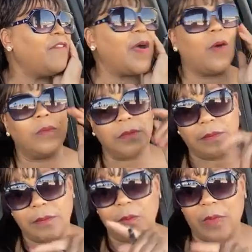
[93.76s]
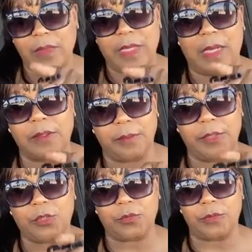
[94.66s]
I found one thing out to
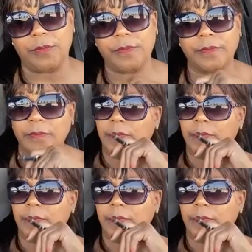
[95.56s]
be true.